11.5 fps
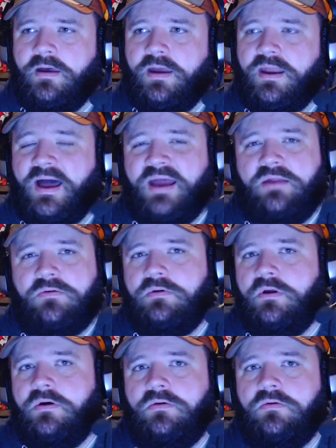And I don't
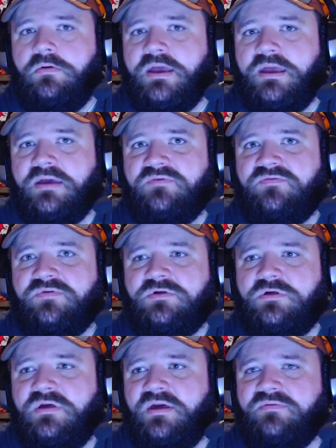know if
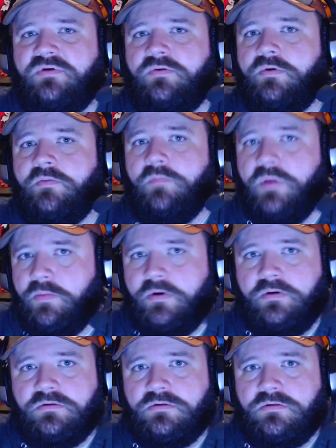she ever
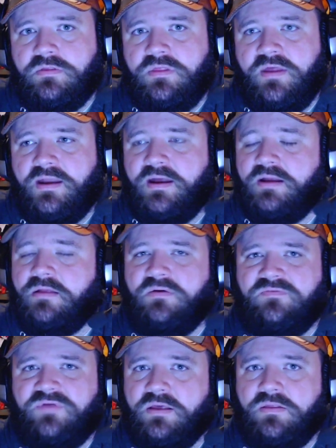remembers that. I don't know
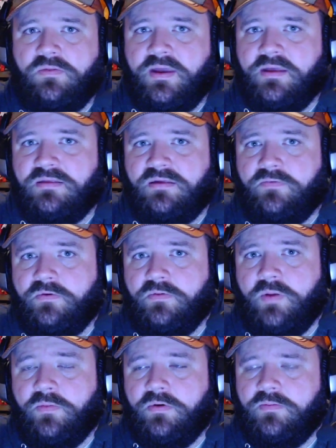if any of the bands ever
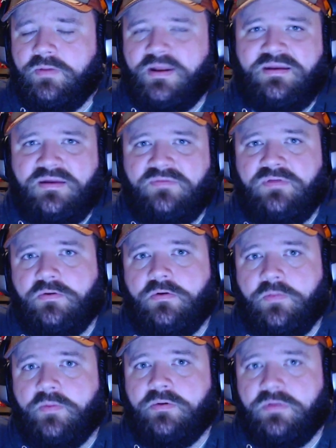remember it, but I definitely
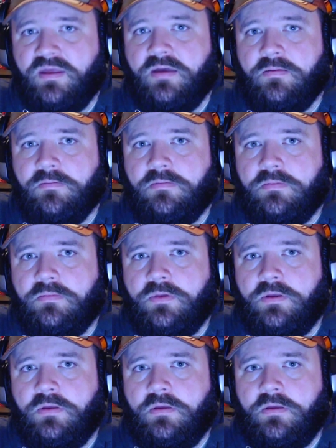remember them.
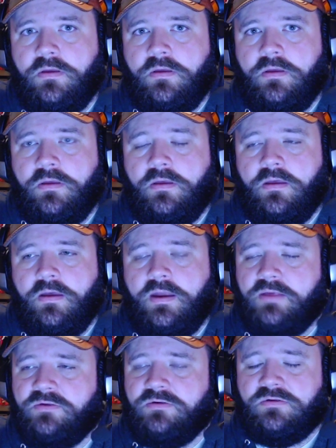And
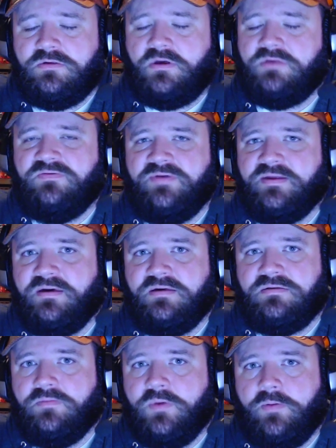it's just such a
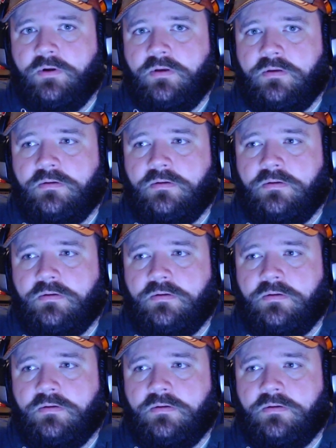fantastic memory.